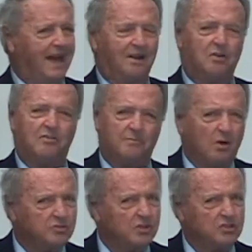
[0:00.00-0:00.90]
I don't know if
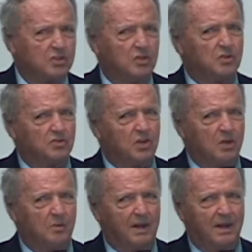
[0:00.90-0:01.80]
most of the schools
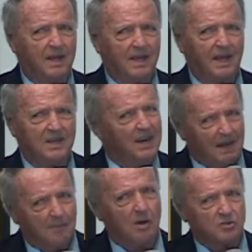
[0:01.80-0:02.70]
do, but
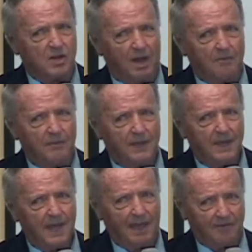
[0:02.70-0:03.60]
nearly most of them
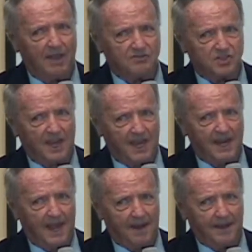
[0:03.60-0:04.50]
have
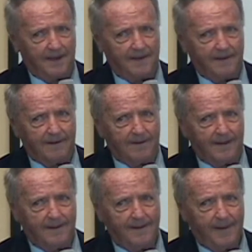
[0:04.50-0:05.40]
FCA down there, you
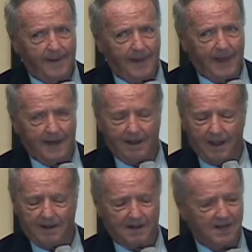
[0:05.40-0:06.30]
know,
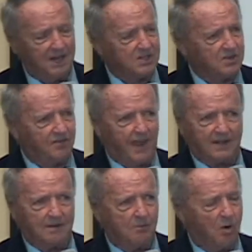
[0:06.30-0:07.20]
and it has
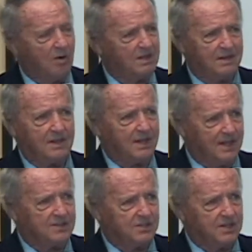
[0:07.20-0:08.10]
affected more
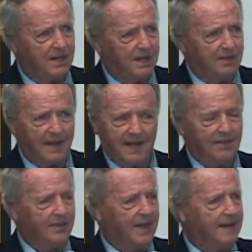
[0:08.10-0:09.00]
kids than
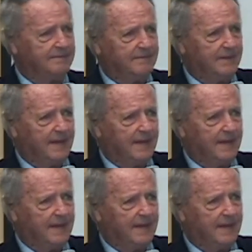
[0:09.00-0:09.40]
anything.